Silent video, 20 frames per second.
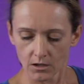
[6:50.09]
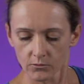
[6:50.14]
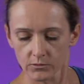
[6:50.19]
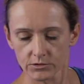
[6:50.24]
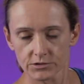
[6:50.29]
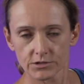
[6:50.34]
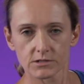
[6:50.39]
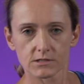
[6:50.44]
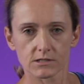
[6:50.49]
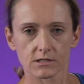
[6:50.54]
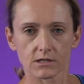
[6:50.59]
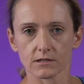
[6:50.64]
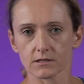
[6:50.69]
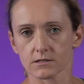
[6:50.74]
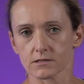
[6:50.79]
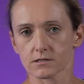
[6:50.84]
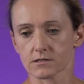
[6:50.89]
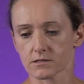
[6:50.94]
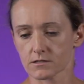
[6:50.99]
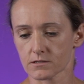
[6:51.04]
which is
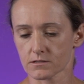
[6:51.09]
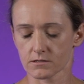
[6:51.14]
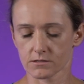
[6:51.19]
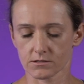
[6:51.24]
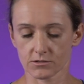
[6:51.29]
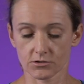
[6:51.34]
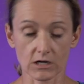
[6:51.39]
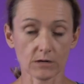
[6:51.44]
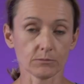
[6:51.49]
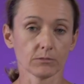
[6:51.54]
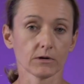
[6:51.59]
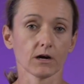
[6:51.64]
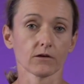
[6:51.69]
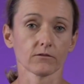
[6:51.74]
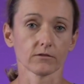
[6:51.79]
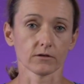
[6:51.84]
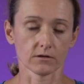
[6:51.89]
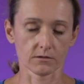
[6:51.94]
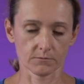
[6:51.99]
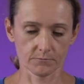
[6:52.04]
a strap
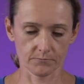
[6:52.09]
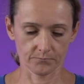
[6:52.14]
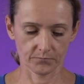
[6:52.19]
cover,